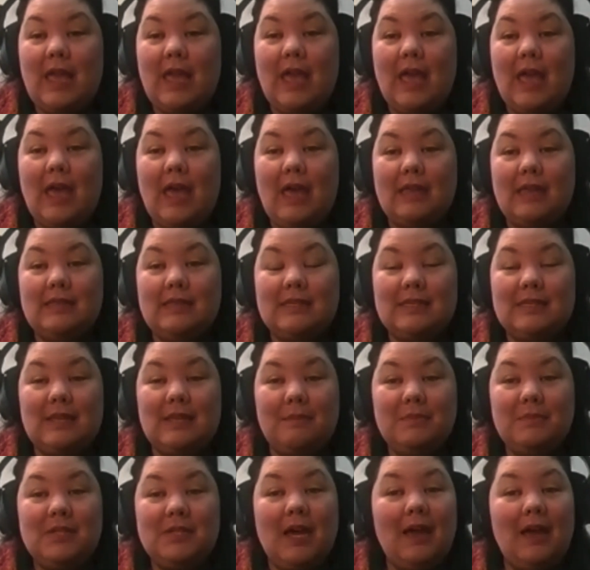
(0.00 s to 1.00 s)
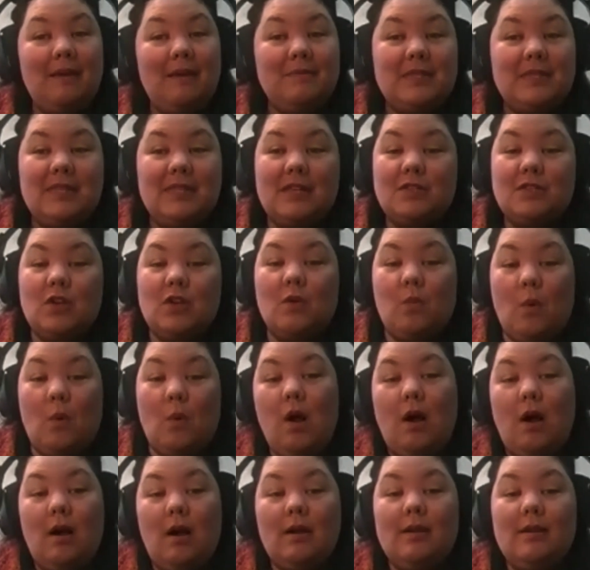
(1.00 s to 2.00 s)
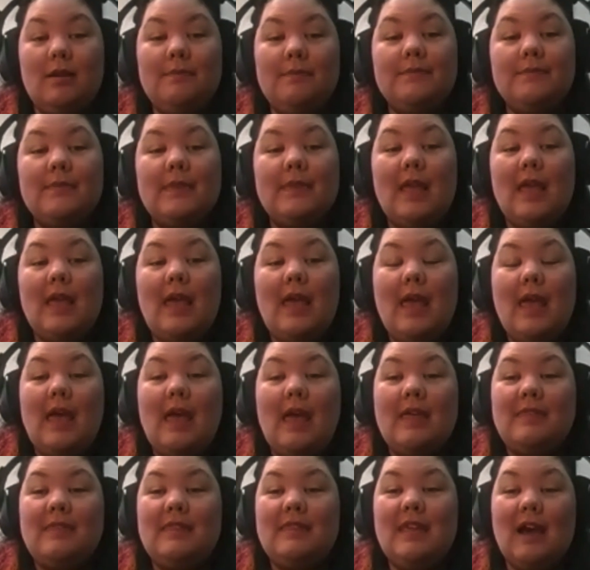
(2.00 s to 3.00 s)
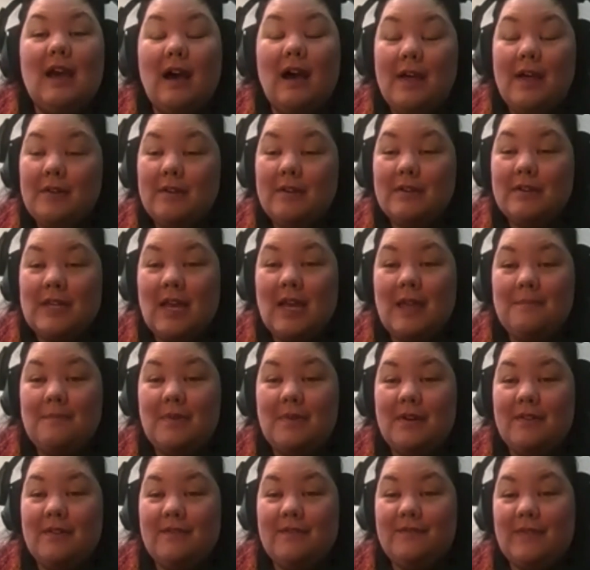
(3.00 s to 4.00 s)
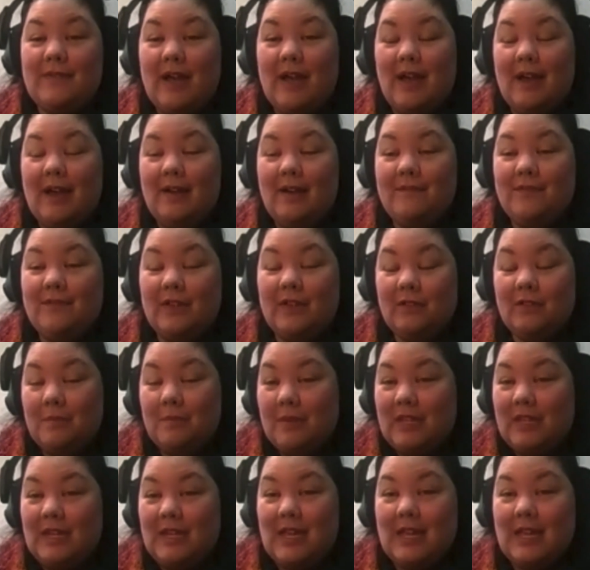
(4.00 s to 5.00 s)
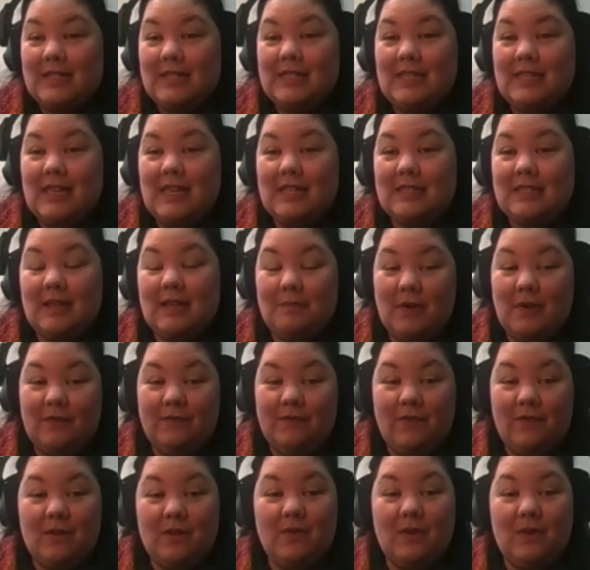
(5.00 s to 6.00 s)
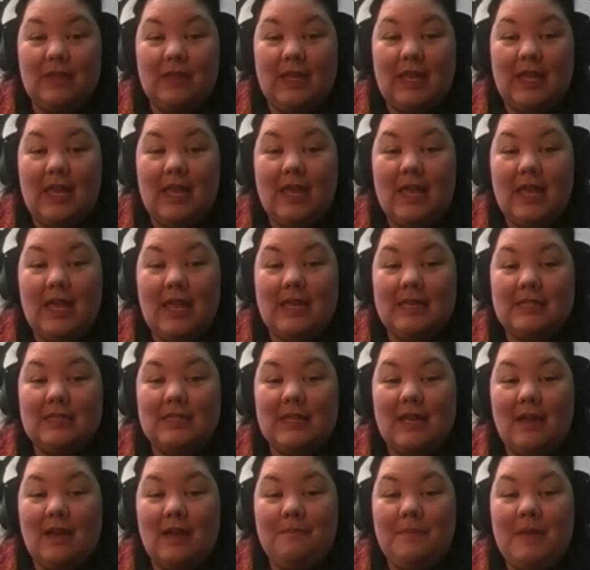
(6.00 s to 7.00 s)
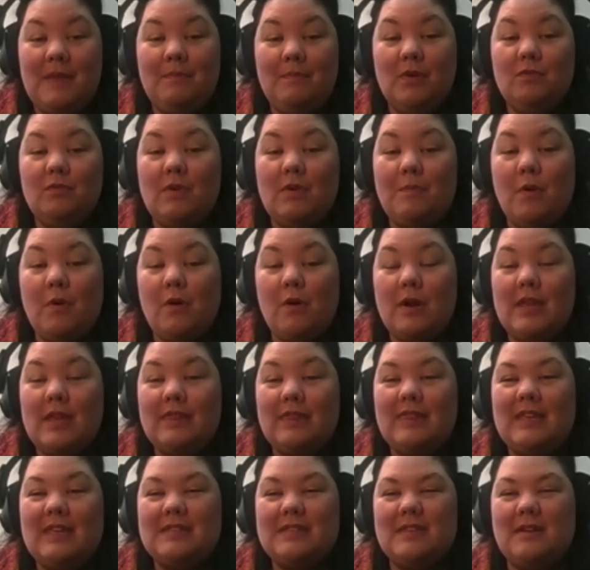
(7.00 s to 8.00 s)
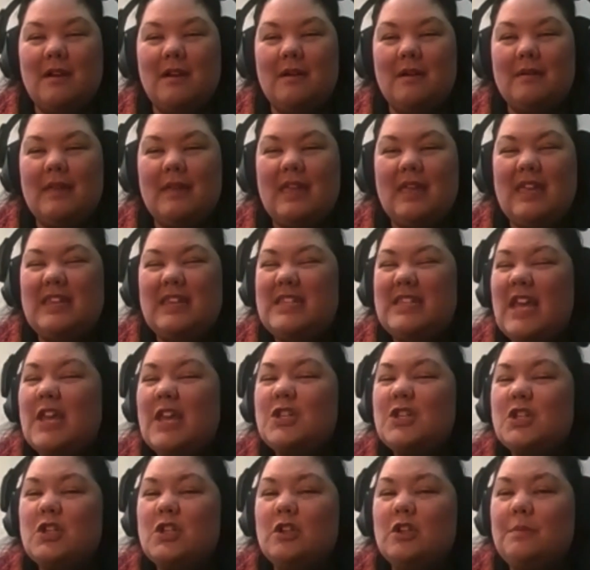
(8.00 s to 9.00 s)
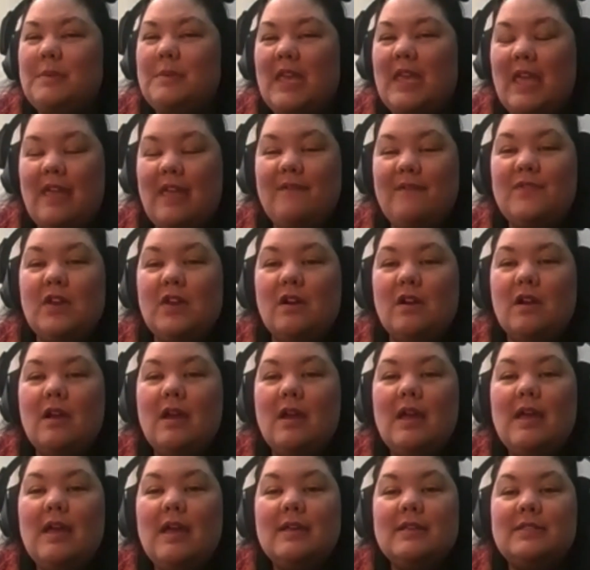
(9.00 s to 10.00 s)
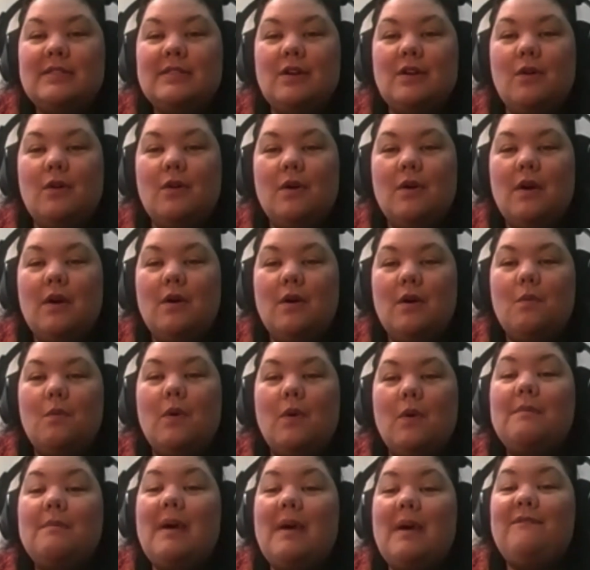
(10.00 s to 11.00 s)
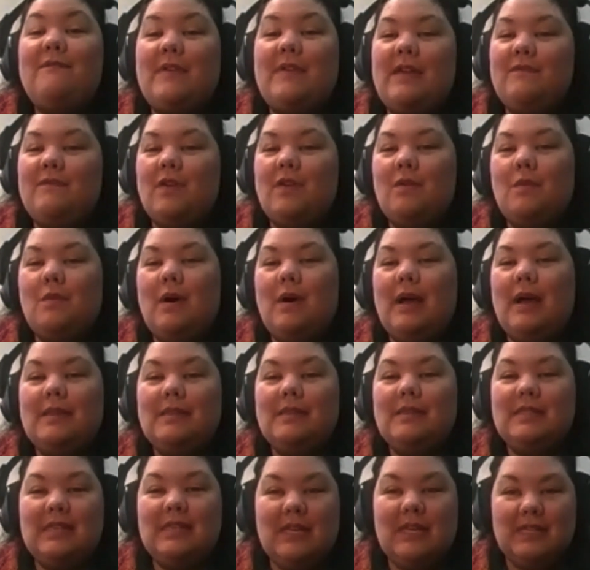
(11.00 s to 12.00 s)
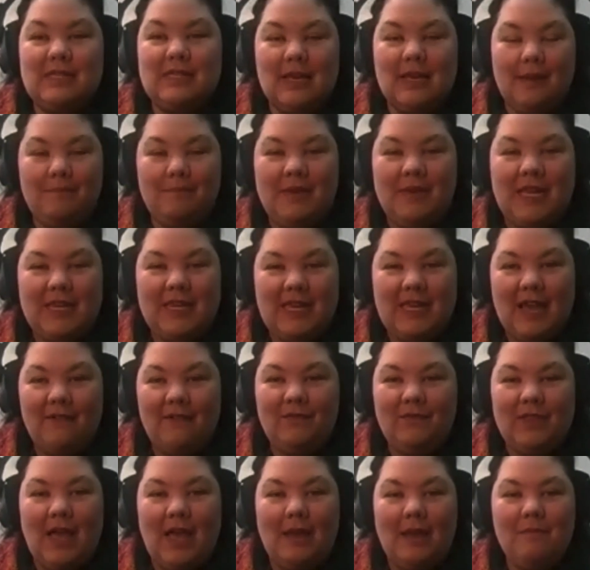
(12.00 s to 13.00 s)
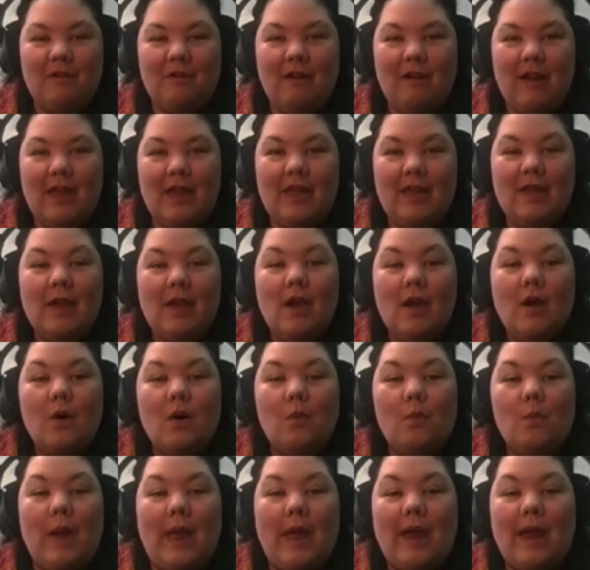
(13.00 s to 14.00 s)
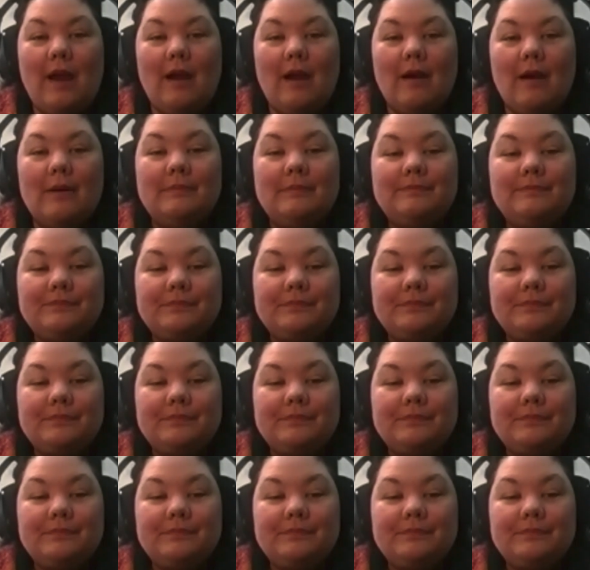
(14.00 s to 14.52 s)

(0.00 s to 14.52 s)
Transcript: and sometimes things are wrong. The other type of vulnerability I see somewhat frequently is people reporting things that are intentional behavior. So one of my favorite ones is a PDF library where